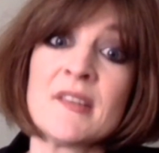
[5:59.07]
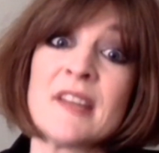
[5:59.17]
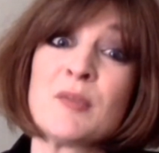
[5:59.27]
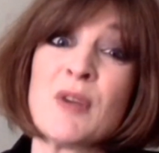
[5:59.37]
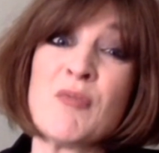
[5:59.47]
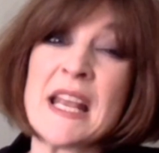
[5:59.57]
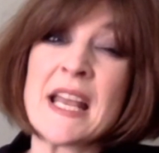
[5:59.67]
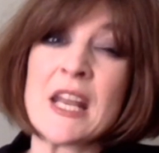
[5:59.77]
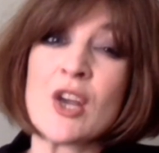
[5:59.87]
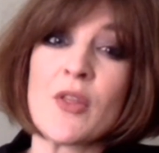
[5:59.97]
So that's where I really
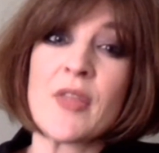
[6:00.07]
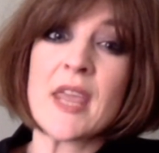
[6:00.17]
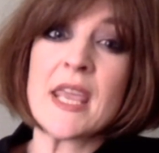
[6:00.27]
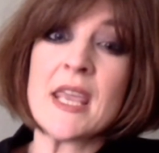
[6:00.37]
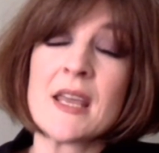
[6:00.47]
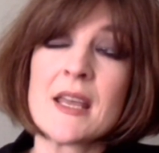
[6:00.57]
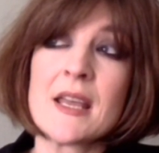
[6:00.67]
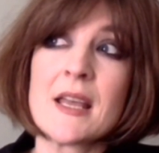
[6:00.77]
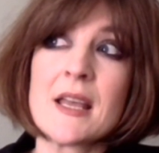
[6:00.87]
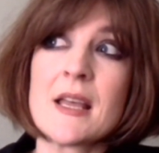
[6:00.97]
kind of got the
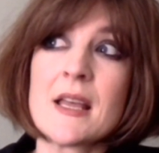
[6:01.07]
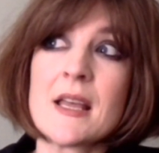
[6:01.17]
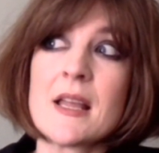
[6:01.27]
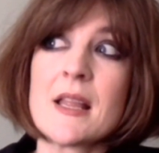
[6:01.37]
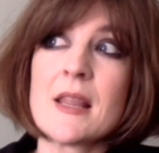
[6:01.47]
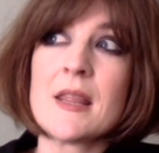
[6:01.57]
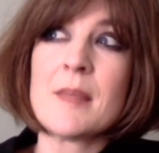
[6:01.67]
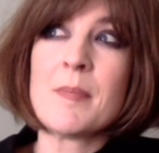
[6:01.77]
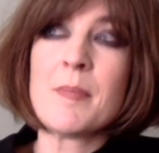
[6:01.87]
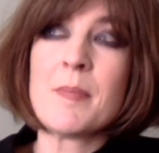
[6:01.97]

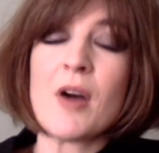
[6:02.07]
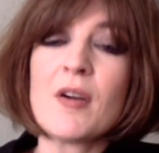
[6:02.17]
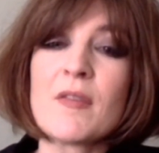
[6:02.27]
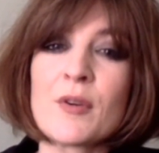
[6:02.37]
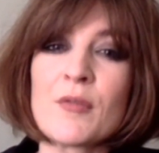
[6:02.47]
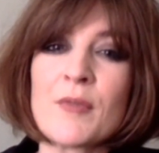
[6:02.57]
bug for it,